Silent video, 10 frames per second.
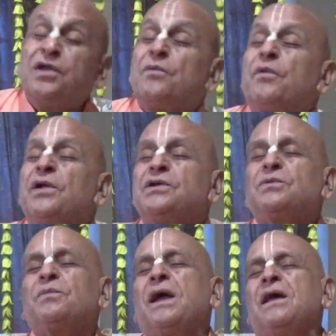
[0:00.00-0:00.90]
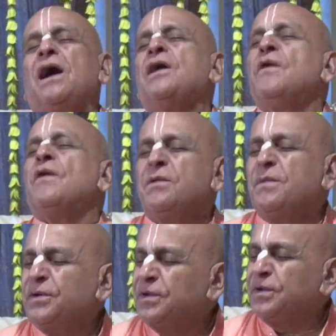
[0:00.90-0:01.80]
influenced by the
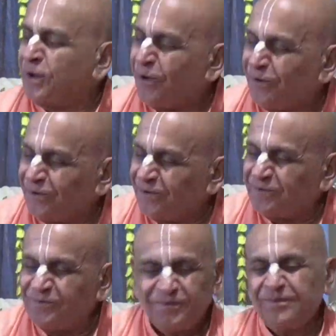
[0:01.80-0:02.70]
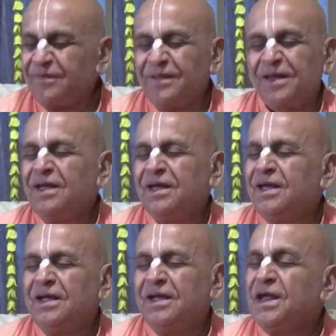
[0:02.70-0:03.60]
environment around.
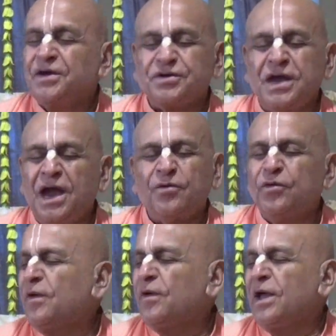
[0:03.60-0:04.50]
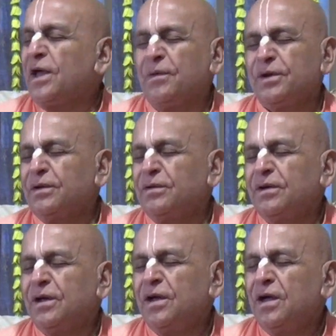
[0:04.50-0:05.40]
That's not good for our
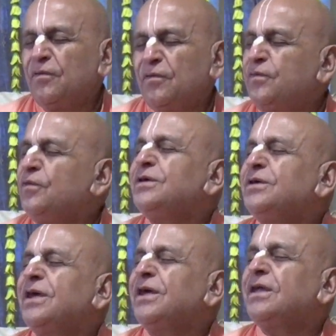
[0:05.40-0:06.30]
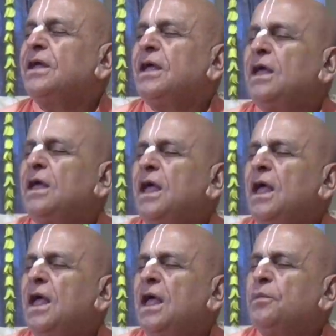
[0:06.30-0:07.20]
future.
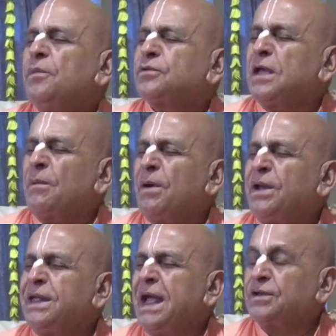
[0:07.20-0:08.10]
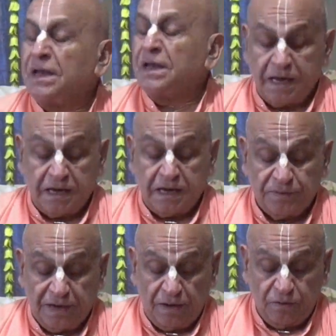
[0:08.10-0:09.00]
If somebody else, like I will
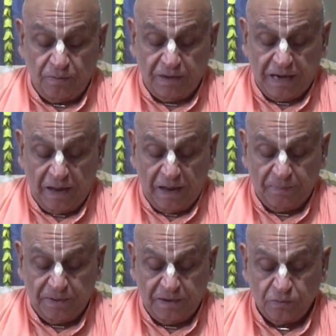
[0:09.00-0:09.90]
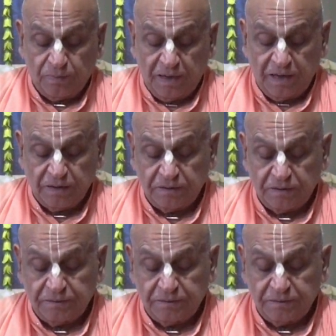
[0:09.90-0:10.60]
tell you one happening took place,